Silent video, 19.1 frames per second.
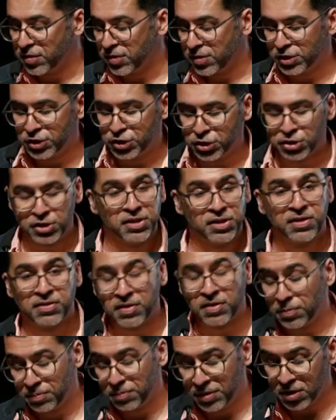the journey that they'll
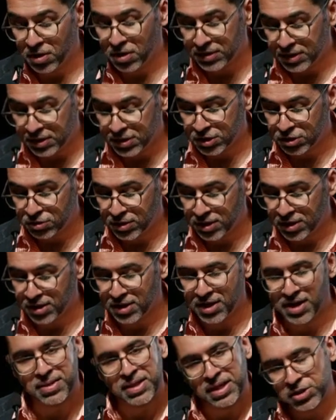be on in Australia,
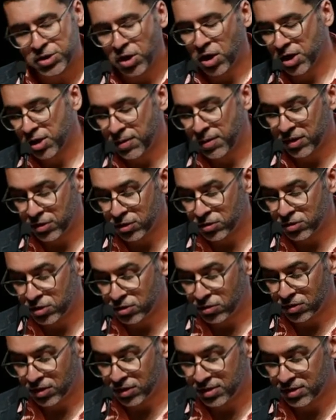and they talk about those
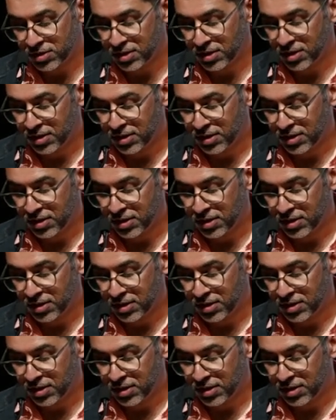stories.